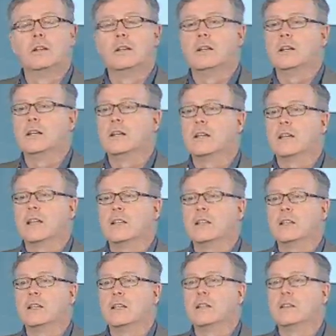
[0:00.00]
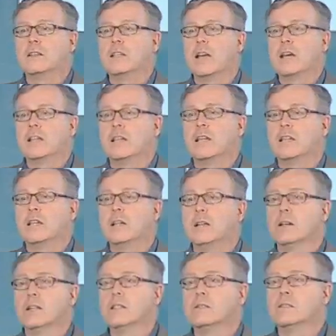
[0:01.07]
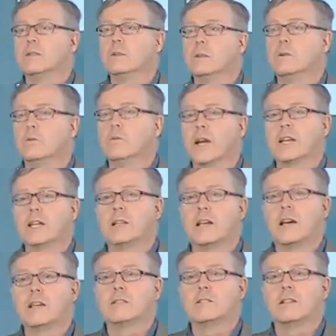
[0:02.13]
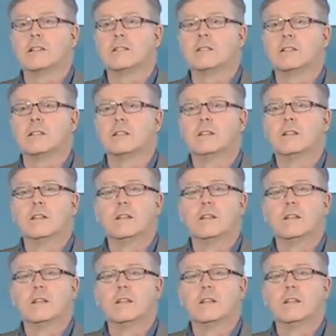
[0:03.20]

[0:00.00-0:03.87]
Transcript: Uh, and uh, the idea here is to recognize that